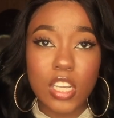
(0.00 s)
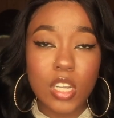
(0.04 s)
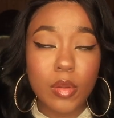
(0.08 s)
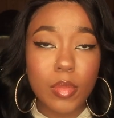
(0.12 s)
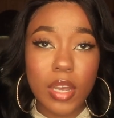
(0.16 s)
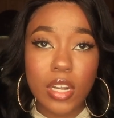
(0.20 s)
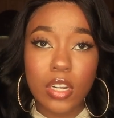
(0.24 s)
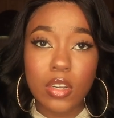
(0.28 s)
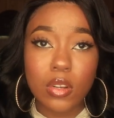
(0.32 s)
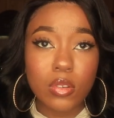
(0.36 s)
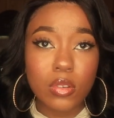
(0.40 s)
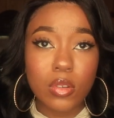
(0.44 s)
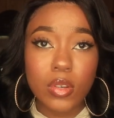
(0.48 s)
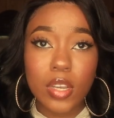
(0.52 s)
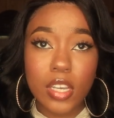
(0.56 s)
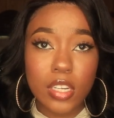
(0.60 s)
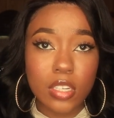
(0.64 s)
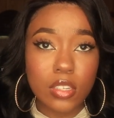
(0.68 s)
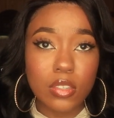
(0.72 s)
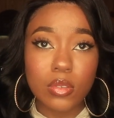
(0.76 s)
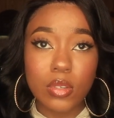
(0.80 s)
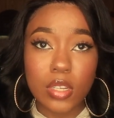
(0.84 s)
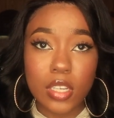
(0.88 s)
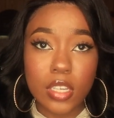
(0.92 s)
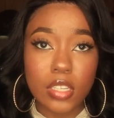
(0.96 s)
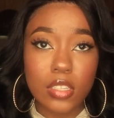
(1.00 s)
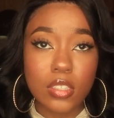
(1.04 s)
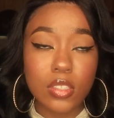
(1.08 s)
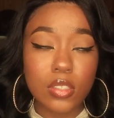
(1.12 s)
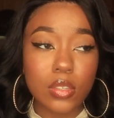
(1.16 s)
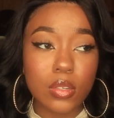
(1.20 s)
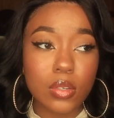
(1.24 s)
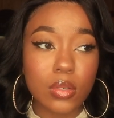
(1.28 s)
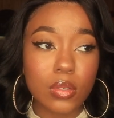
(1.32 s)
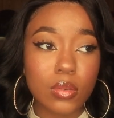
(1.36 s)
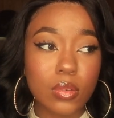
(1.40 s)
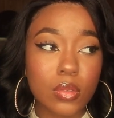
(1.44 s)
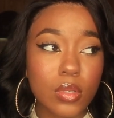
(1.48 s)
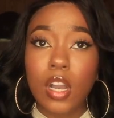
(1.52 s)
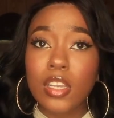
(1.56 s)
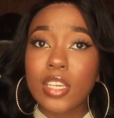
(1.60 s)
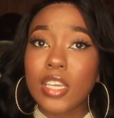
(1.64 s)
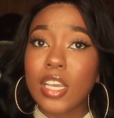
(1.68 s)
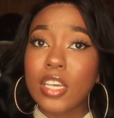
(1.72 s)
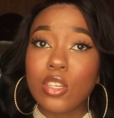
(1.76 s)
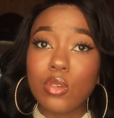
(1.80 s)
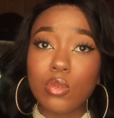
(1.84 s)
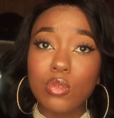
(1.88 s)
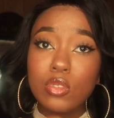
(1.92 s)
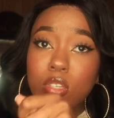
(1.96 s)
Everybody don't know how to do that. So all you
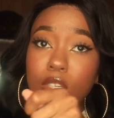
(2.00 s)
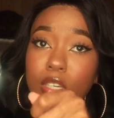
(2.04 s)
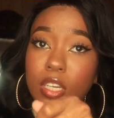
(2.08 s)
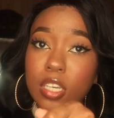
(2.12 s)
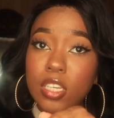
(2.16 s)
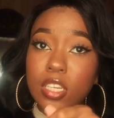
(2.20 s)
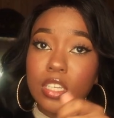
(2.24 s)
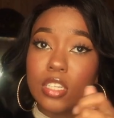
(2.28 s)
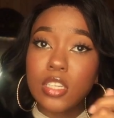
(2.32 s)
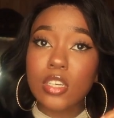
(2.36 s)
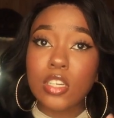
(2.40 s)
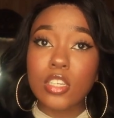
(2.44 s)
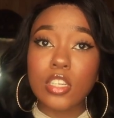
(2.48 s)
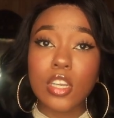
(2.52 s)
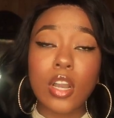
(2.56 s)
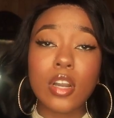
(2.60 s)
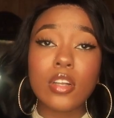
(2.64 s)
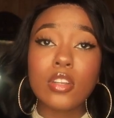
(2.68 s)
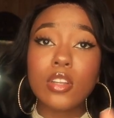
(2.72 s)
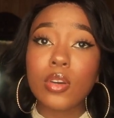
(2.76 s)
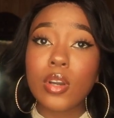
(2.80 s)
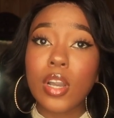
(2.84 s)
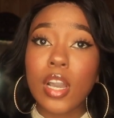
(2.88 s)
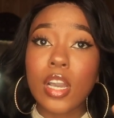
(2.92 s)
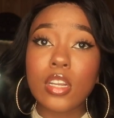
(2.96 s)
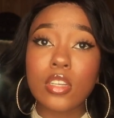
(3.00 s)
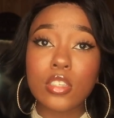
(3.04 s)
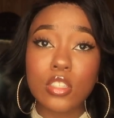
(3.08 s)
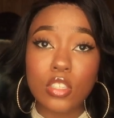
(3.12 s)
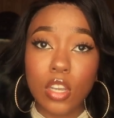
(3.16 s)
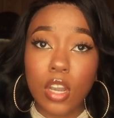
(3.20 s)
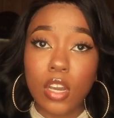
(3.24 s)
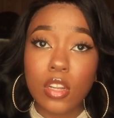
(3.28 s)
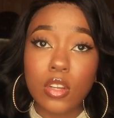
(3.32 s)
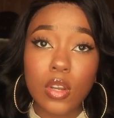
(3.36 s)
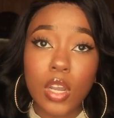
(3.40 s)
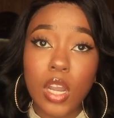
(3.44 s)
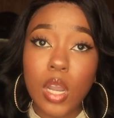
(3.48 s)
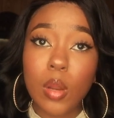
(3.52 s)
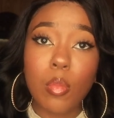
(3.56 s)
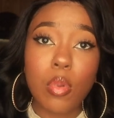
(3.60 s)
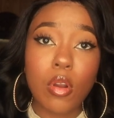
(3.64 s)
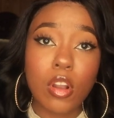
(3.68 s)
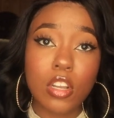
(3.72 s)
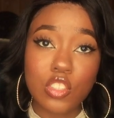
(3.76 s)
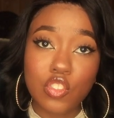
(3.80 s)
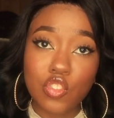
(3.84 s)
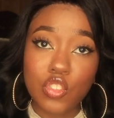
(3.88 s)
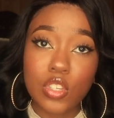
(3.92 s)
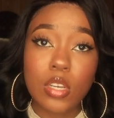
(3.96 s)
gotta do is hook it in there. Y'all know how y'all know how
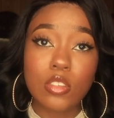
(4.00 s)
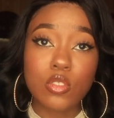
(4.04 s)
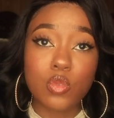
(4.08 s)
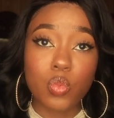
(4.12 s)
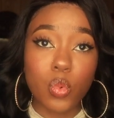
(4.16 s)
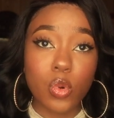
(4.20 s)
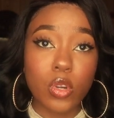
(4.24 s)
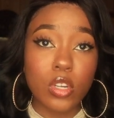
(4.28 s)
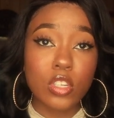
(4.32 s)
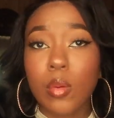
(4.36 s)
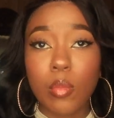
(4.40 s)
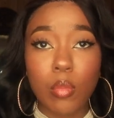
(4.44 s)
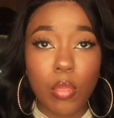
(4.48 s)
bra straps work.